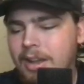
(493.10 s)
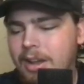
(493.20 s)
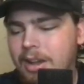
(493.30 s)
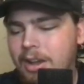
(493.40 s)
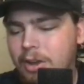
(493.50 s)

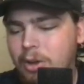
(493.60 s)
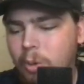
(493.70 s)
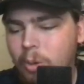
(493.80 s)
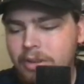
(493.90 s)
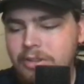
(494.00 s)

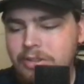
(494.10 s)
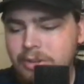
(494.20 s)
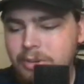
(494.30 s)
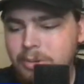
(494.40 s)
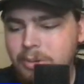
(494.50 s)
according
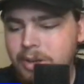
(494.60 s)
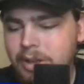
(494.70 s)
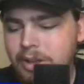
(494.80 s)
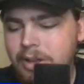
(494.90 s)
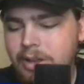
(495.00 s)
to
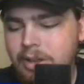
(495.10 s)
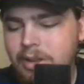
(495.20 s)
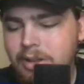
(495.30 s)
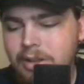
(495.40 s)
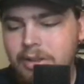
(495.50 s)

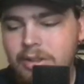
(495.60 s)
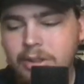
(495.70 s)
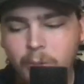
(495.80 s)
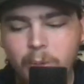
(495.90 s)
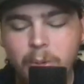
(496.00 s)

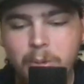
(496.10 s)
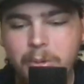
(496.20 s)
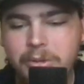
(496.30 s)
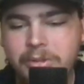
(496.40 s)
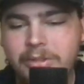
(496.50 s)
the
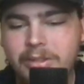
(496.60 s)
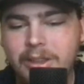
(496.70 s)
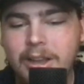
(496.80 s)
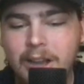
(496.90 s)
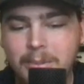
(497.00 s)
rules, the
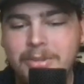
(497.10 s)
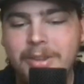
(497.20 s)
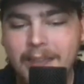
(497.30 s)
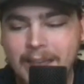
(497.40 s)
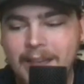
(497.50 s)
Cubs
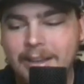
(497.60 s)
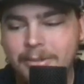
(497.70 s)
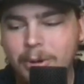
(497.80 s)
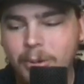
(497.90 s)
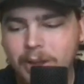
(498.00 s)
can
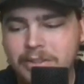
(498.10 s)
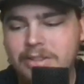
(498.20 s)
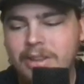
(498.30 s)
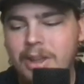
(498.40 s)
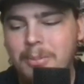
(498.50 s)

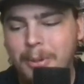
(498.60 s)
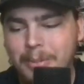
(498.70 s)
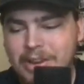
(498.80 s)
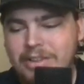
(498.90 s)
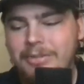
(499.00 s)
request
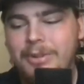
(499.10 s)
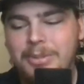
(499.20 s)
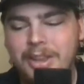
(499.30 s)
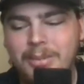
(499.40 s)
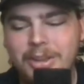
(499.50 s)
permission from
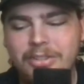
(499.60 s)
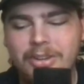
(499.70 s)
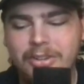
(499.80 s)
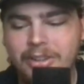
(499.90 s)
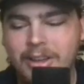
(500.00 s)
the
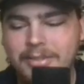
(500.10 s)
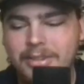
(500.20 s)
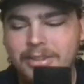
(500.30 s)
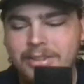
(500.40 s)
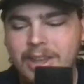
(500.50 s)
commissioner's
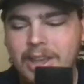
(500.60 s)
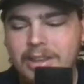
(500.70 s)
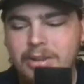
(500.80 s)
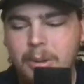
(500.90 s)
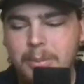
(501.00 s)
office
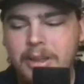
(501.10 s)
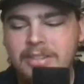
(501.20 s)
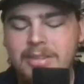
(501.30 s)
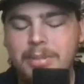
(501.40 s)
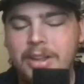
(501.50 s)
to
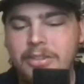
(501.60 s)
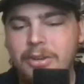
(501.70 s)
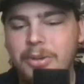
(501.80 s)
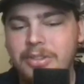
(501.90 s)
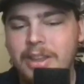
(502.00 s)
replace a pitcher
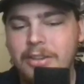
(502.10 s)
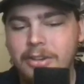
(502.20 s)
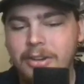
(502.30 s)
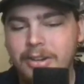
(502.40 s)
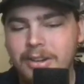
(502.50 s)
who is
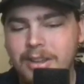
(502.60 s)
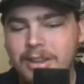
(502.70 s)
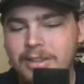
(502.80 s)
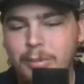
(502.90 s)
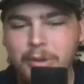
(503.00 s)
injured
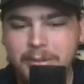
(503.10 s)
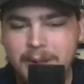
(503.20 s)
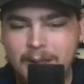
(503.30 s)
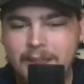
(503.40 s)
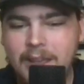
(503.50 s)
to bring
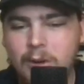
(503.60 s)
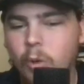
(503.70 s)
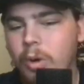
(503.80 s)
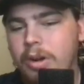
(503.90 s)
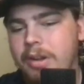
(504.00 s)
back Cade
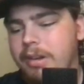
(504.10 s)
Horton.